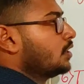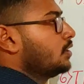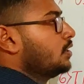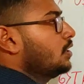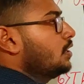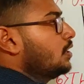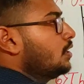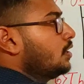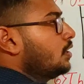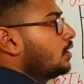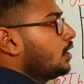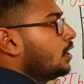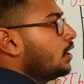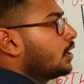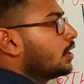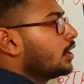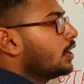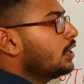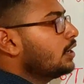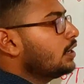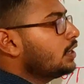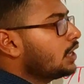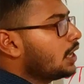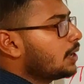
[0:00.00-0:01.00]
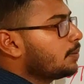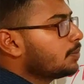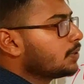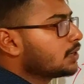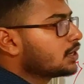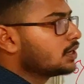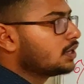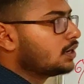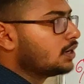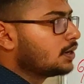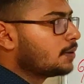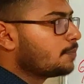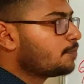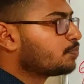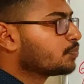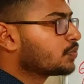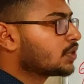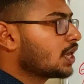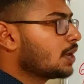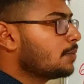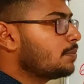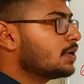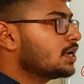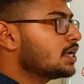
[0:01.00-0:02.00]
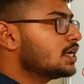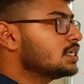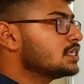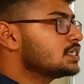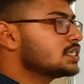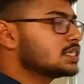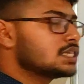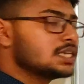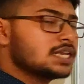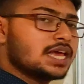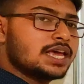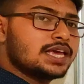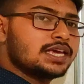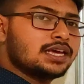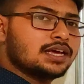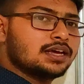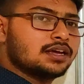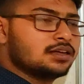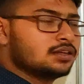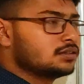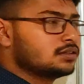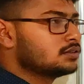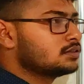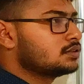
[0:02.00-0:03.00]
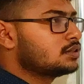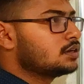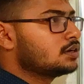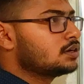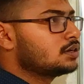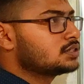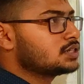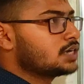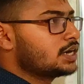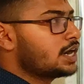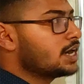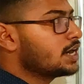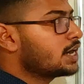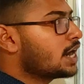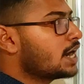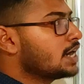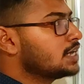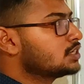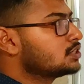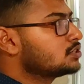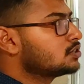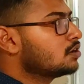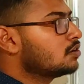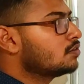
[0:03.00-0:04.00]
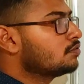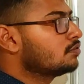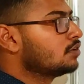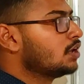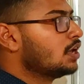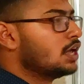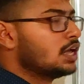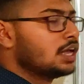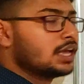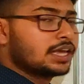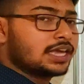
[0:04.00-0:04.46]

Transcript: Then in chemicals like the certain kinds of